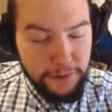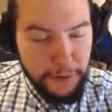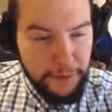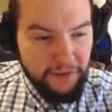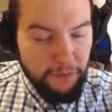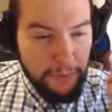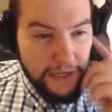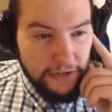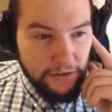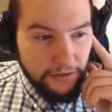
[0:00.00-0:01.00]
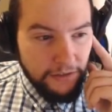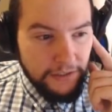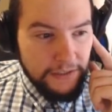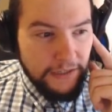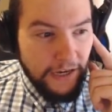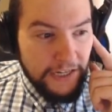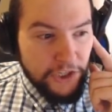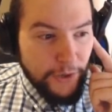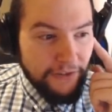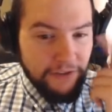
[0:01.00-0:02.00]
going to be a bit of a pickle. I
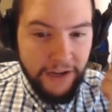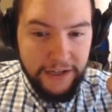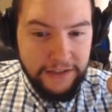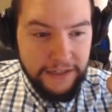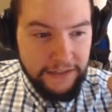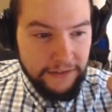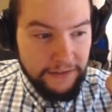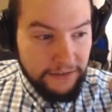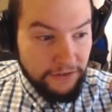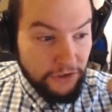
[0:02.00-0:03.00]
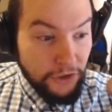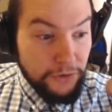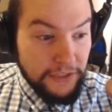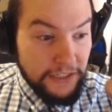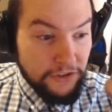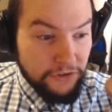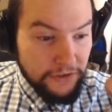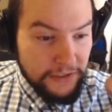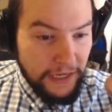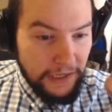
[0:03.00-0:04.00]
do have cards like 2
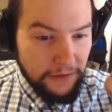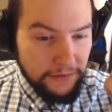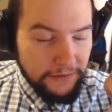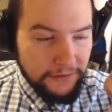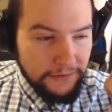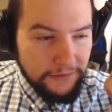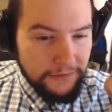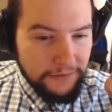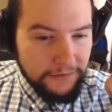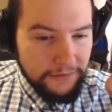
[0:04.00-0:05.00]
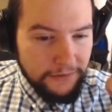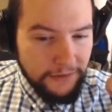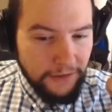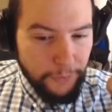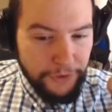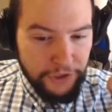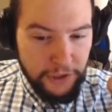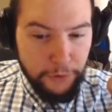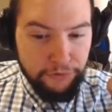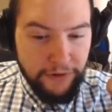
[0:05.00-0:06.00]
Dijkstras now, which are going
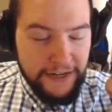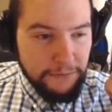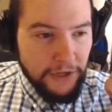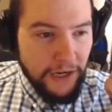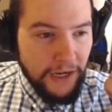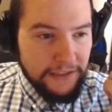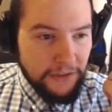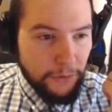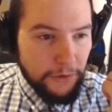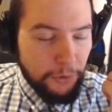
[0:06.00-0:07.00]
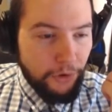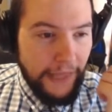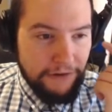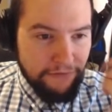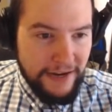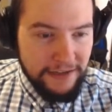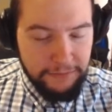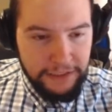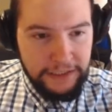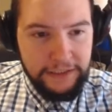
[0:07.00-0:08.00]
to pull random cards. I don't want to pull that
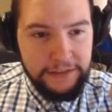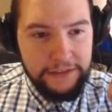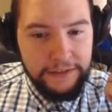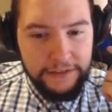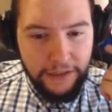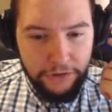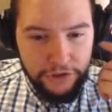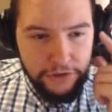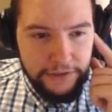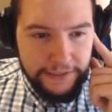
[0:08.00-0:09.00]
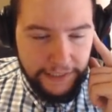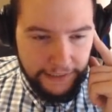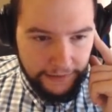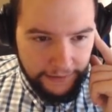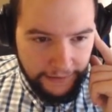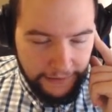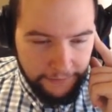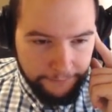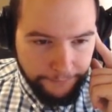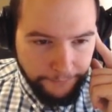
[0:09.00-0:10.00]
randomly. So I'll choose Sihil here.